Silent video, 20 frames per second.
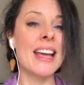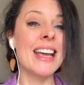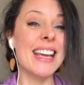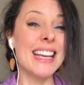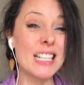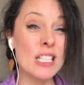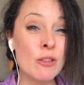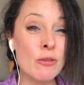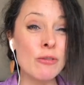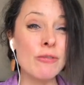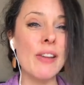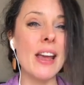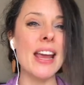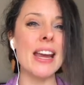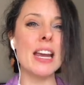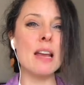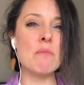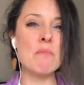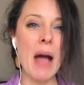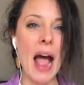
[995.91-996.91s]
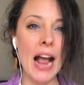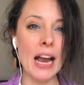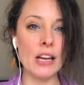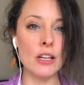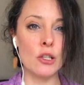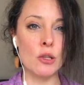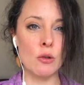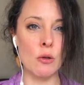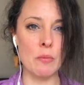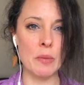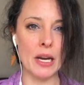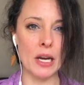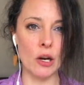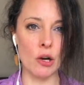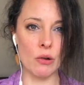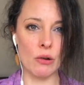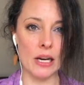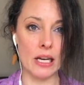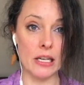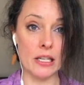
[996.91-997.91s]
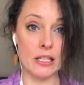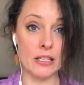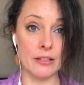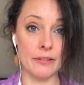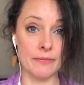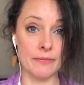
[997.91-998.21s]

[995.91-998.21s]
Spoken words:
is feeding back into a bigger grid.